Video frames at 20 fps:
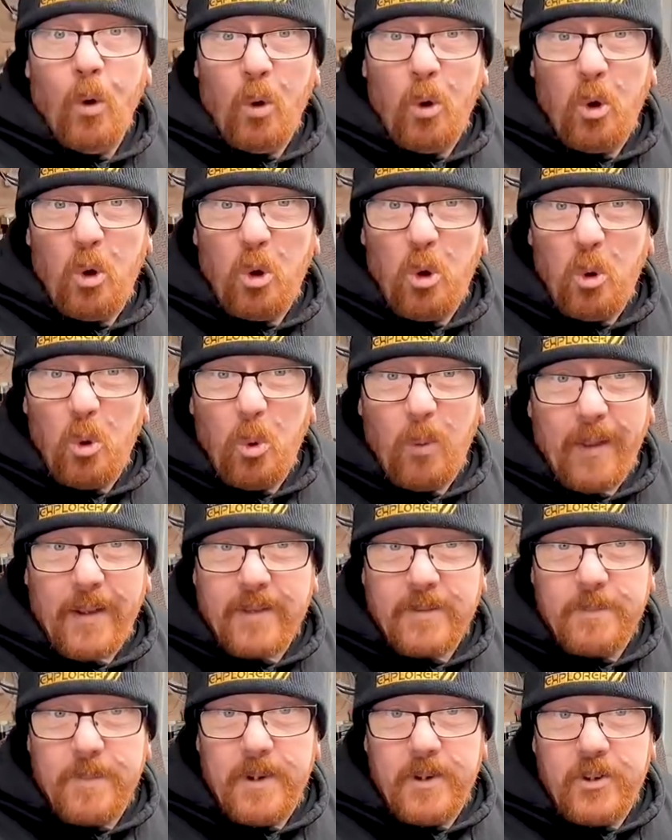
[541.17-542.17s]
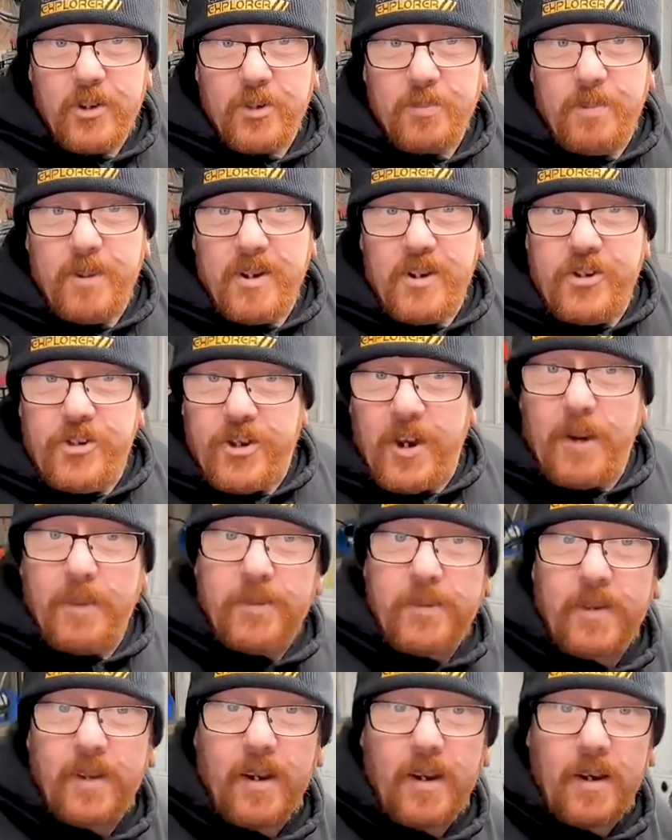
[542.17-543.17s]
Ooh, that's me just being
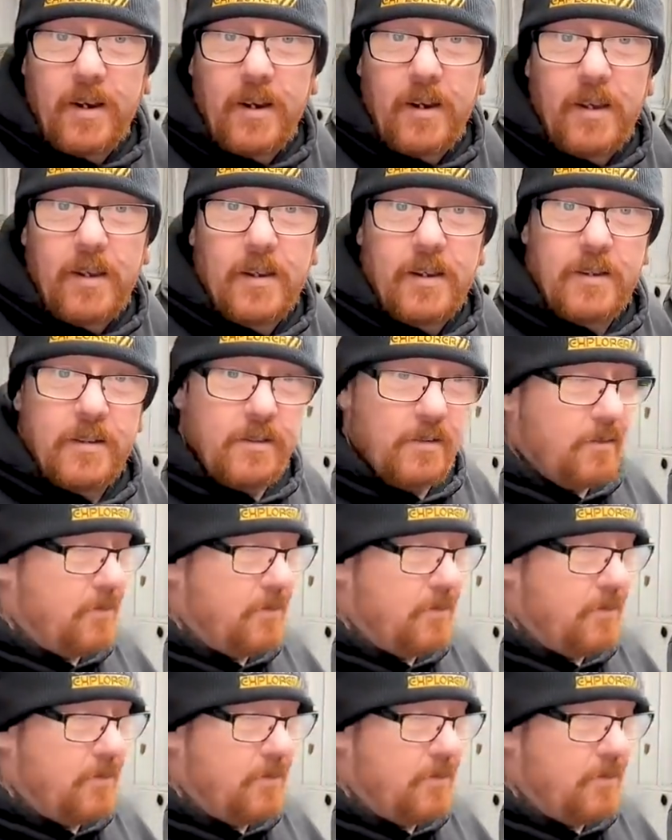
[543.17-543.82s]
shouted at, isn't it?